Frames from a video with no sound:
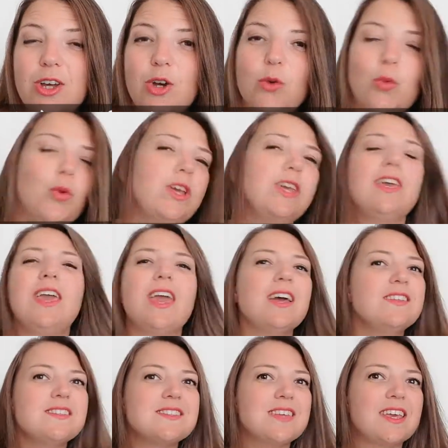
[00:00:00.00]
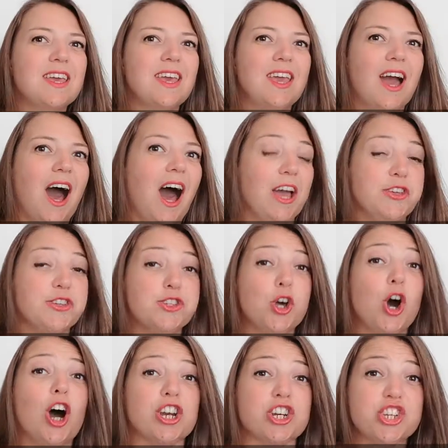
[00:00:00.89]
we can't say I
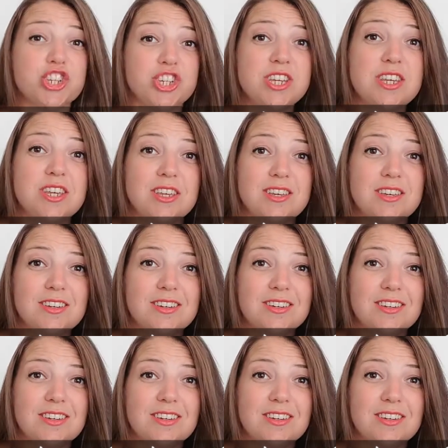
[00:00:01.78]
saw she.